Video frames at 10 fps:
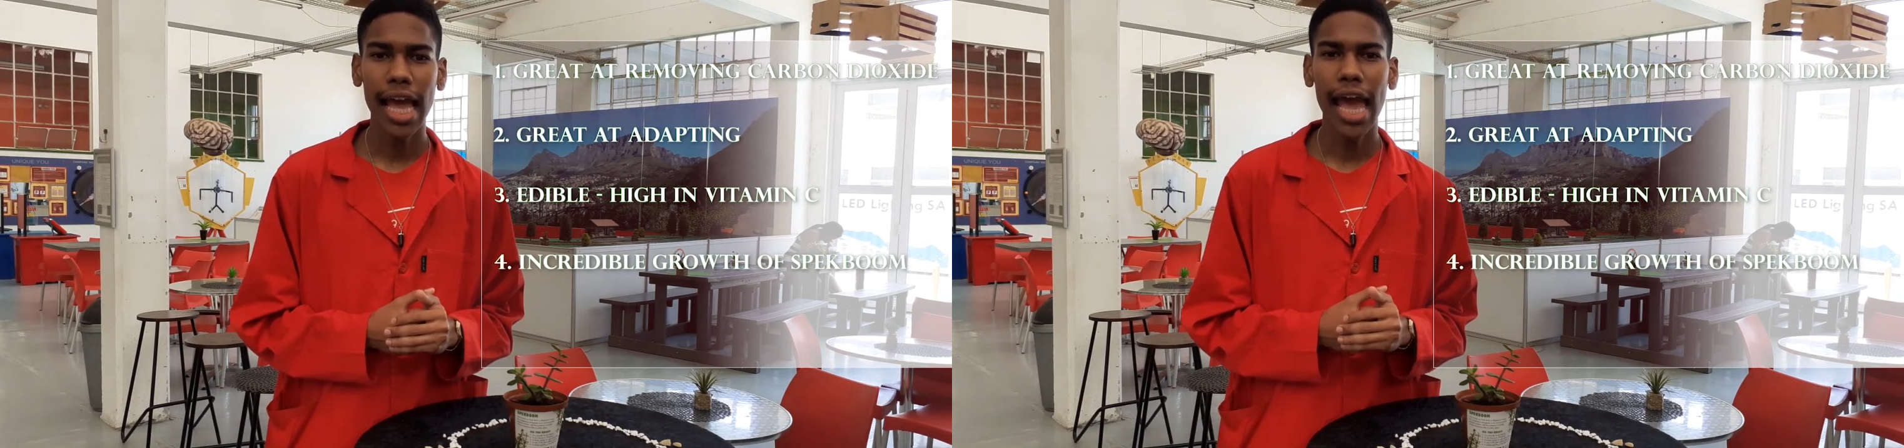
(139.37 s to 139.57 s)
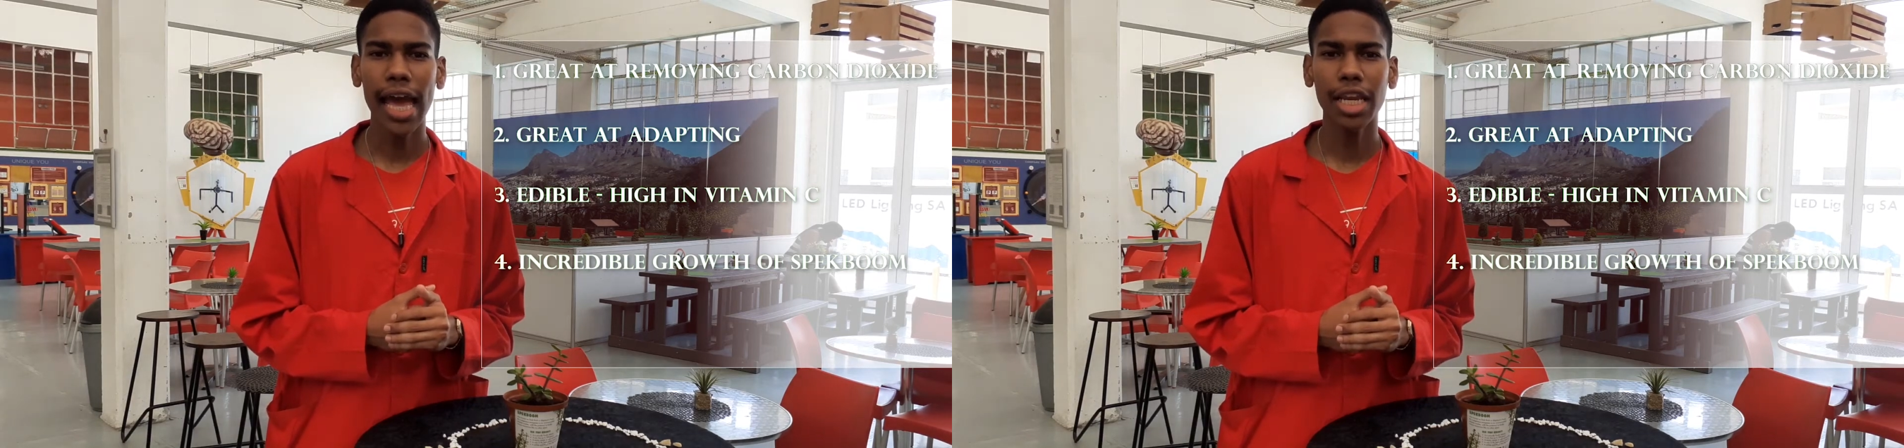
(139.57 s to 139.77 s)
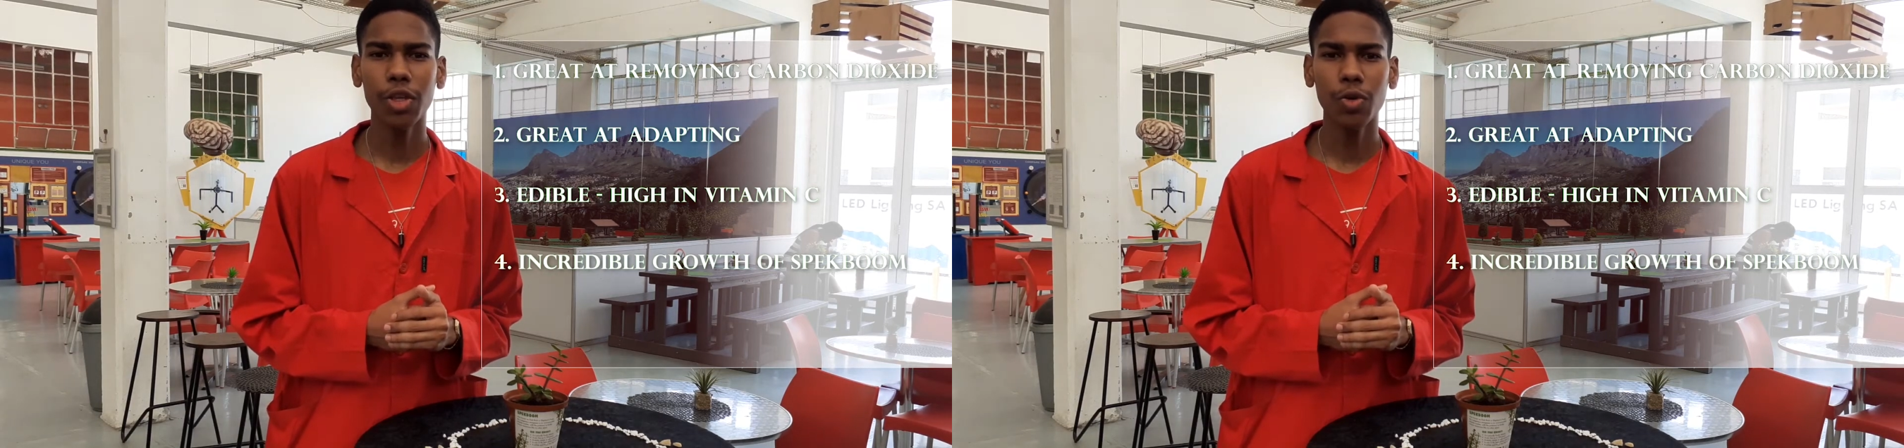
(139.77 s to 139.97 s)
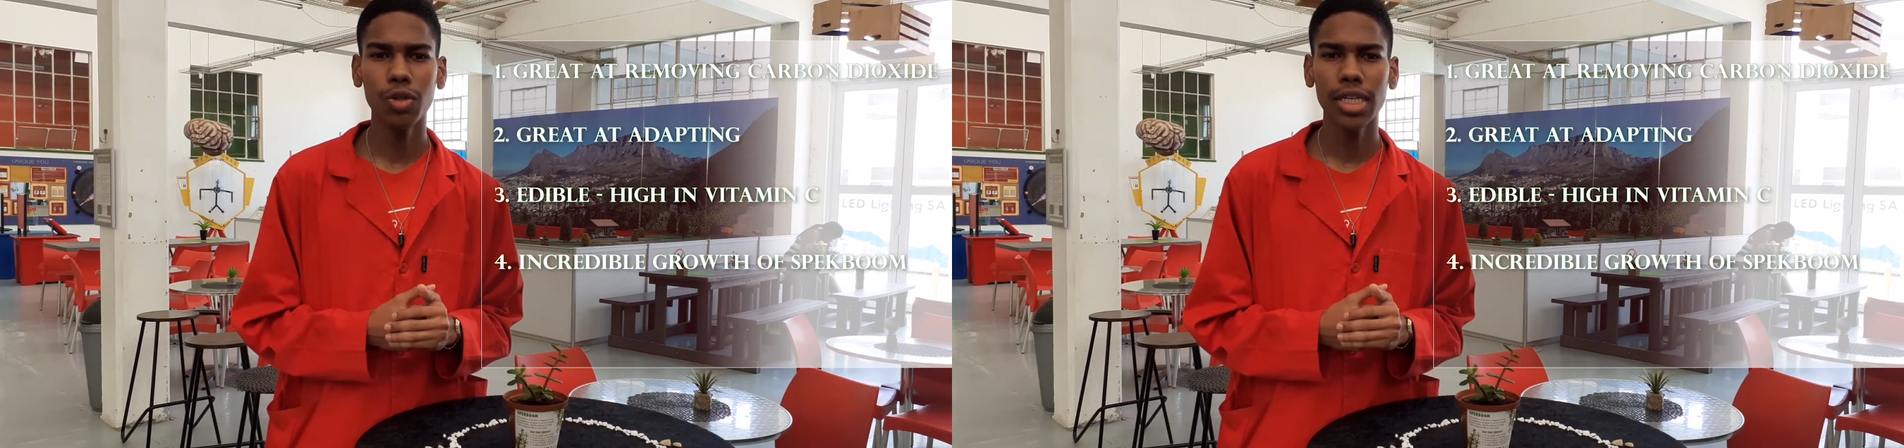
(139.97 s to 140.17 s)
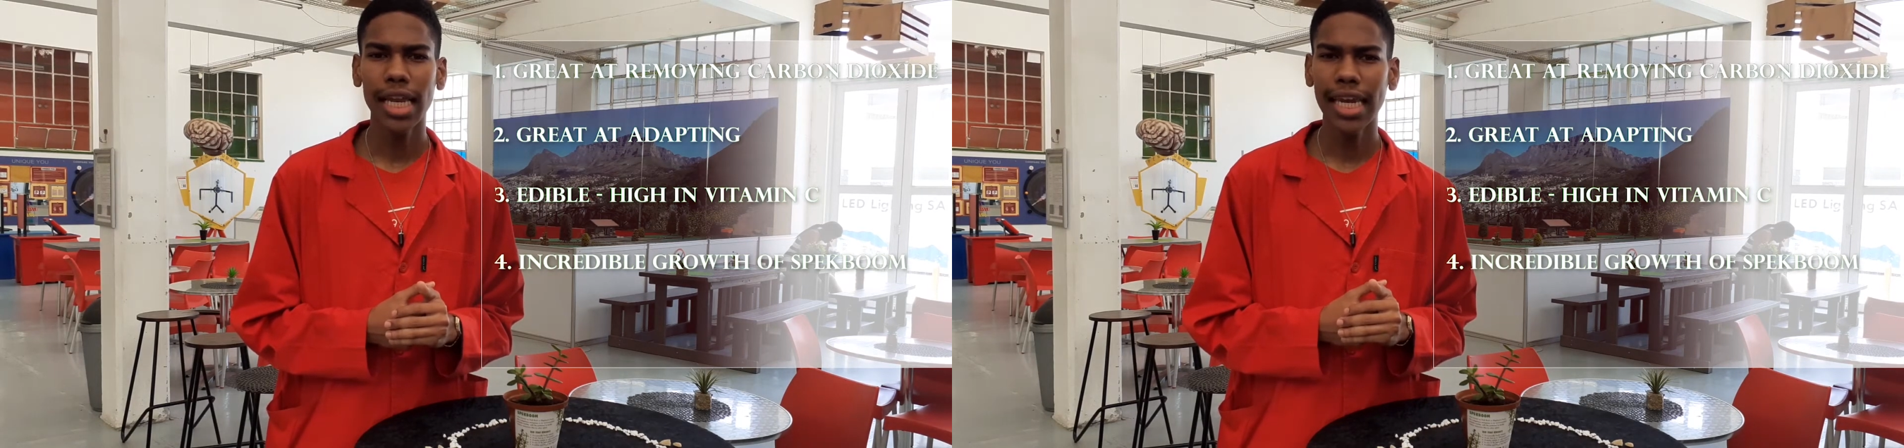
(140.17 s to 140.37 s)
and use
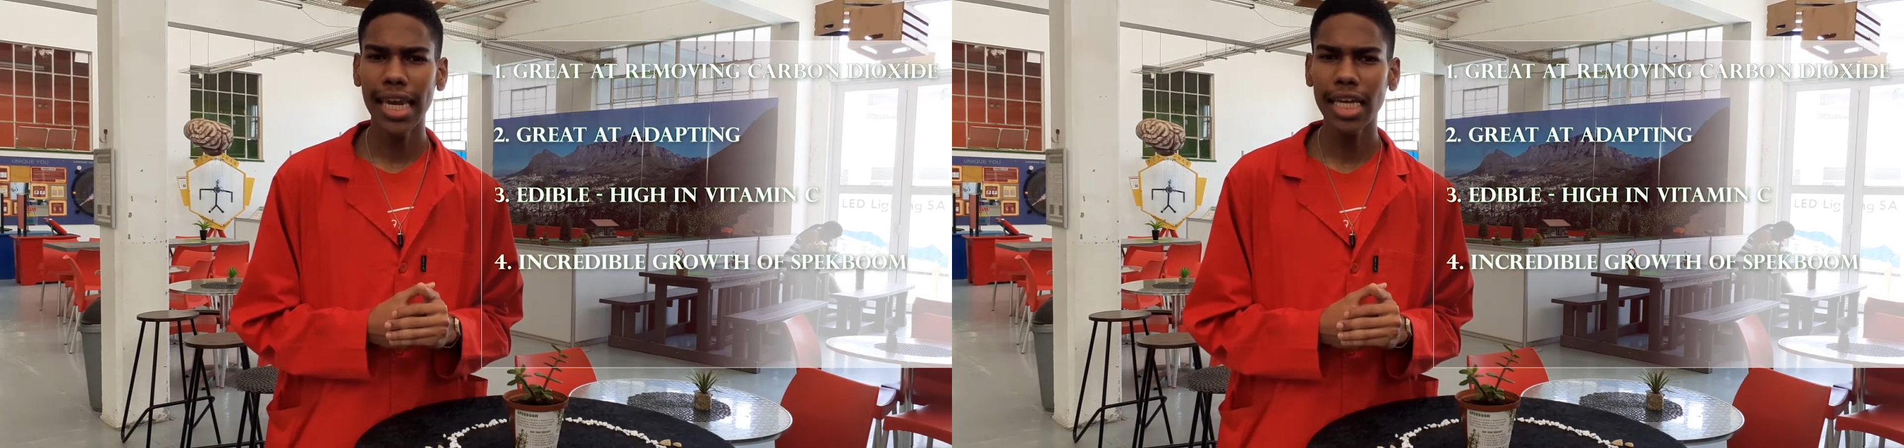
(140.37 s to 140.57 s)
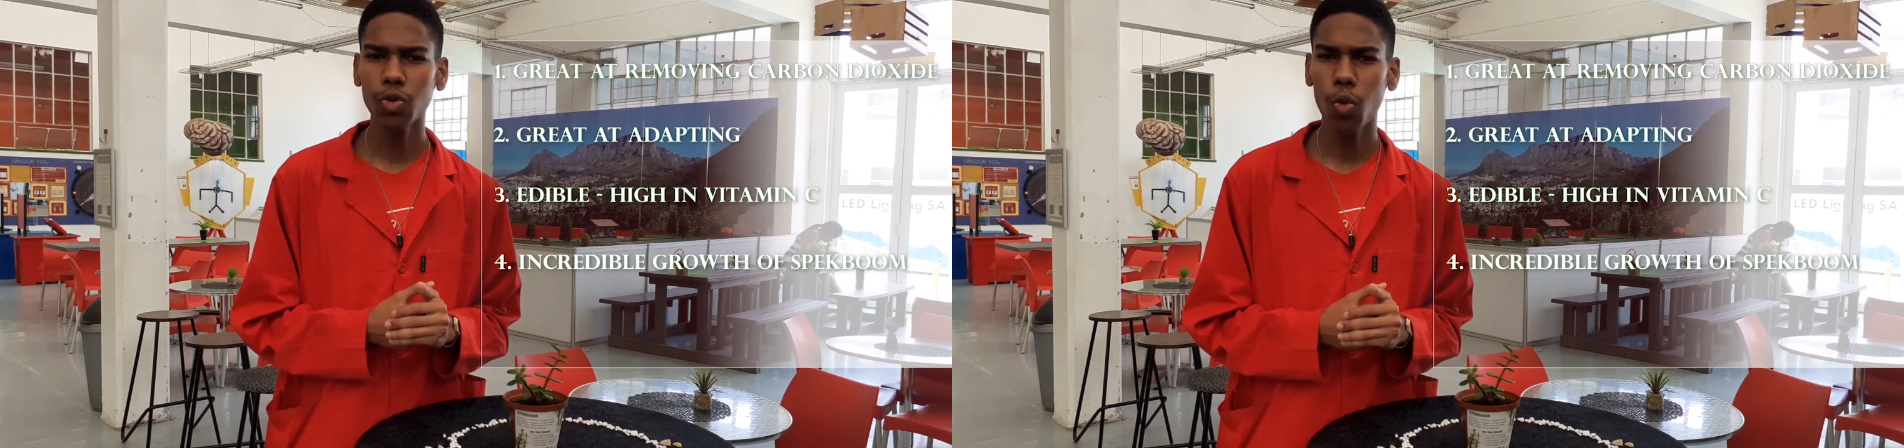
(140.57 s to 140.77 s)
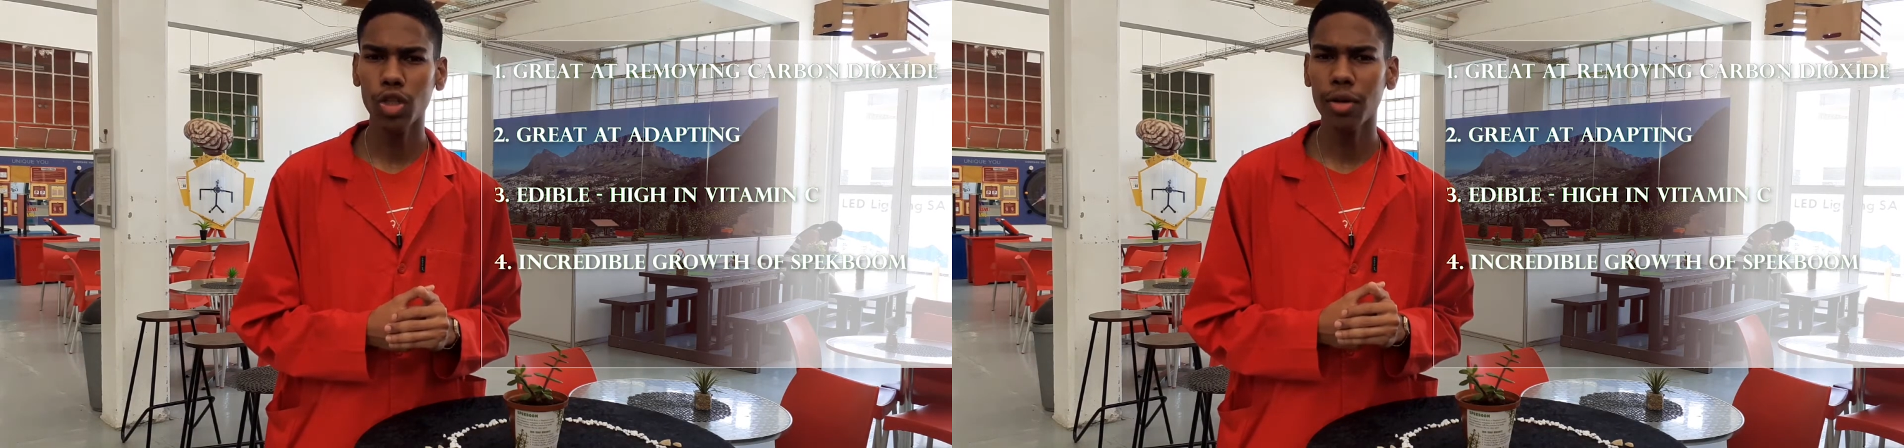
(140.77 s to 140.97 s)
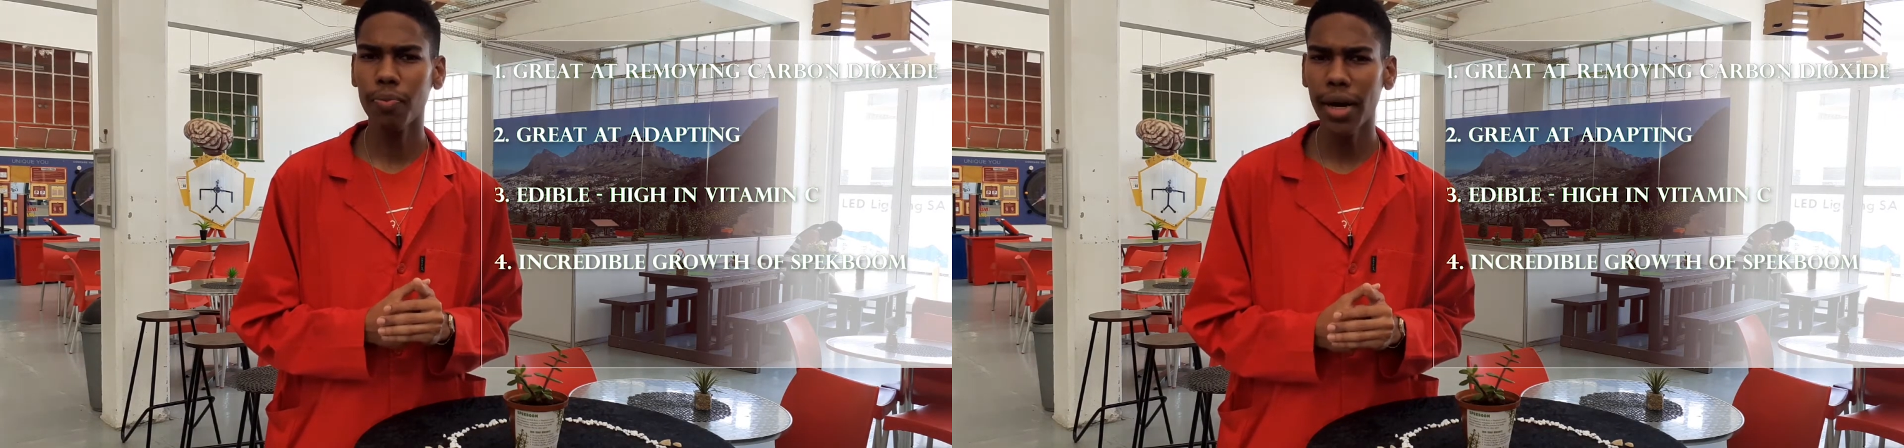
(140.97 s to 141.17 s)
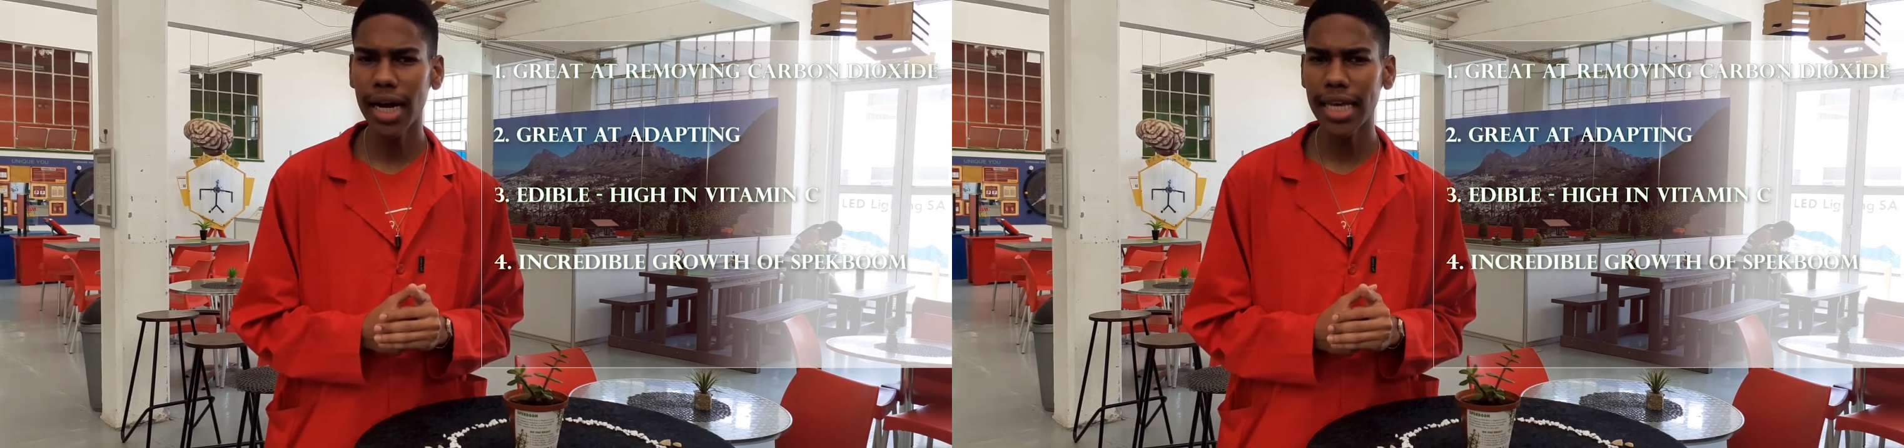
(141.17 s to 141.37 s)
less water
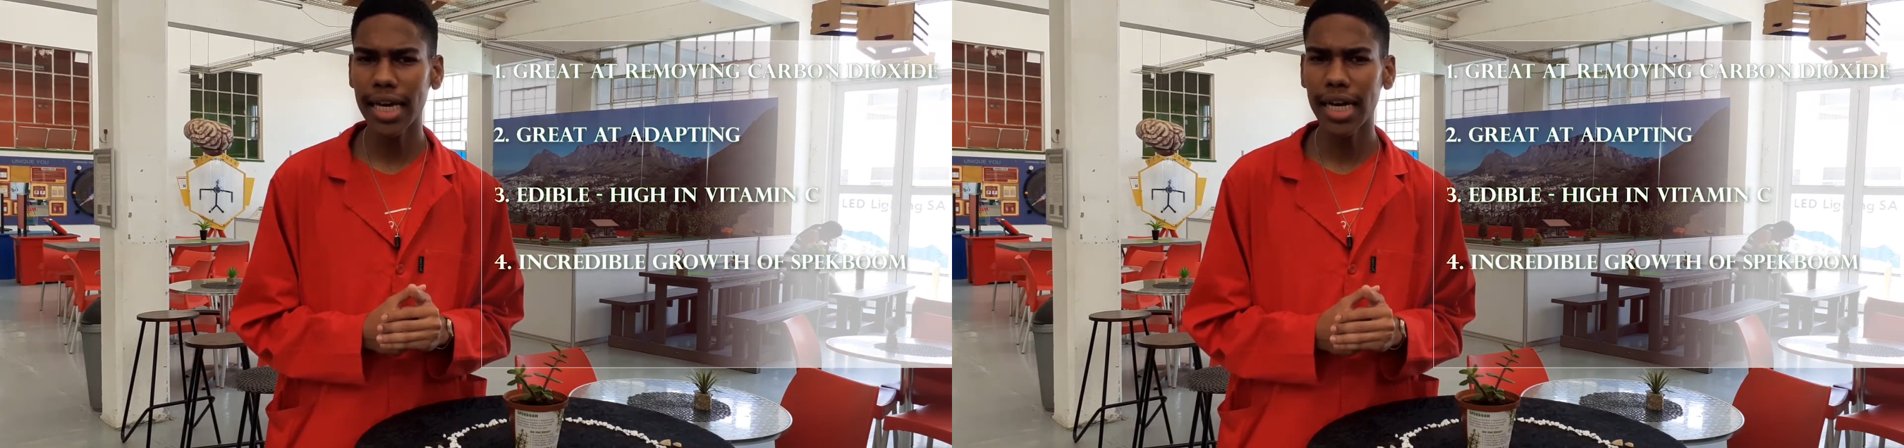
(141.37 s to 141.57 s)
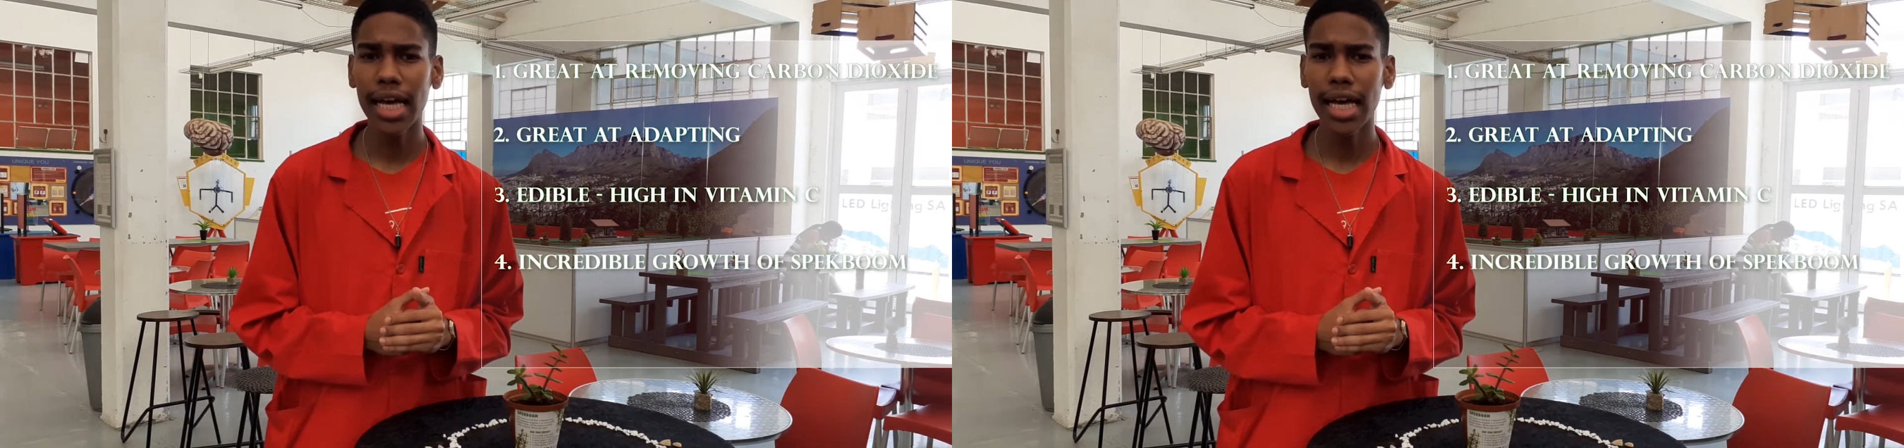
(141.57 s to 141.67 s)
per year